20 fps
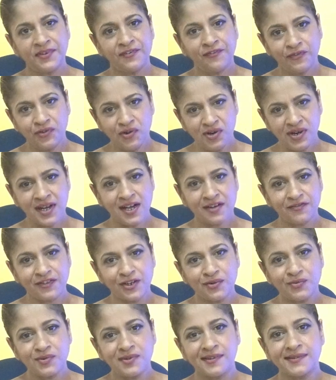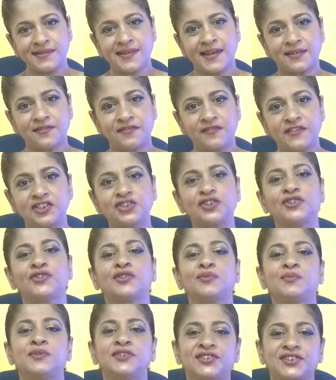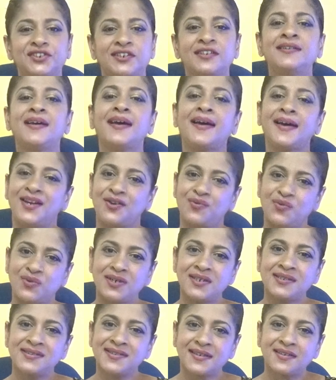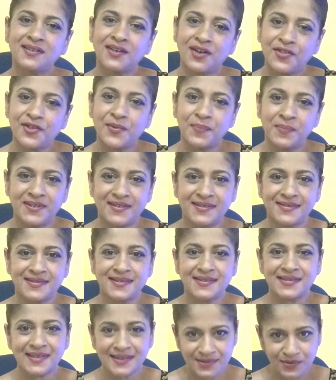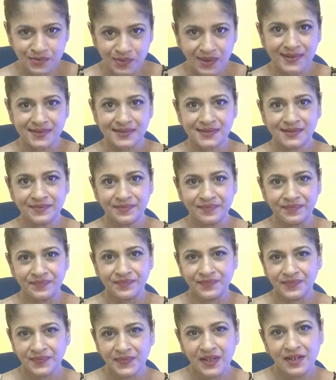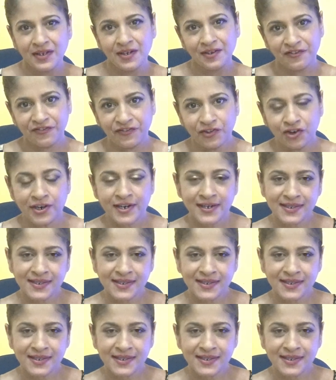Before having worked at Vision on Mission, I worked at other places as well. For